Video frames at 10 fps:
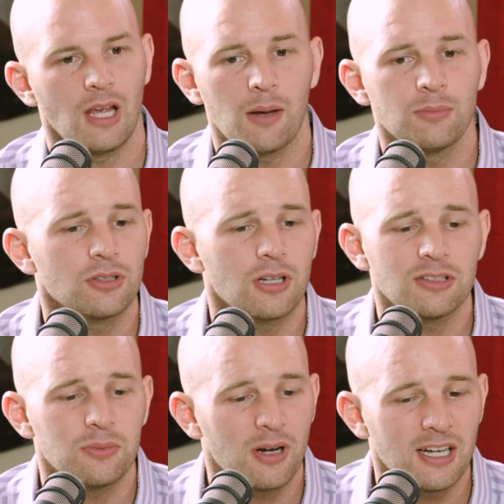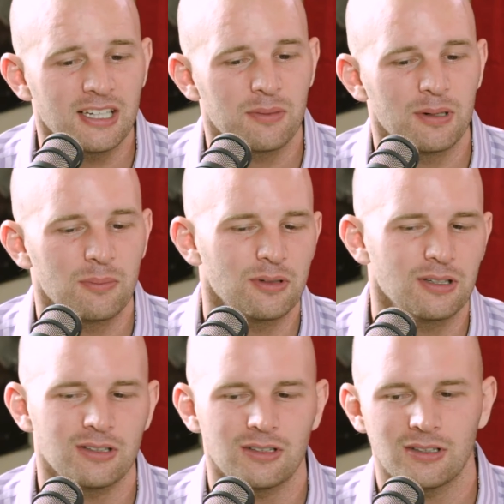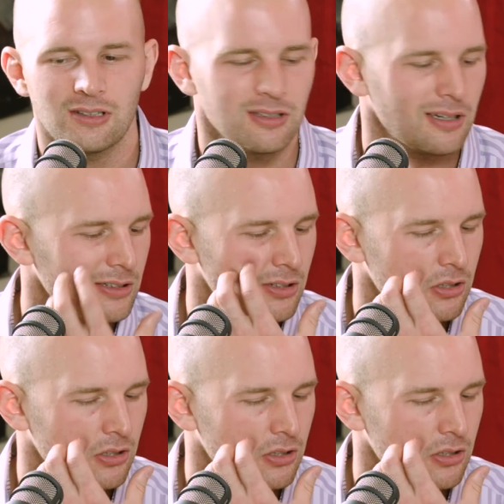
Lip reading: Yeah, I'm not undermining it, but I don't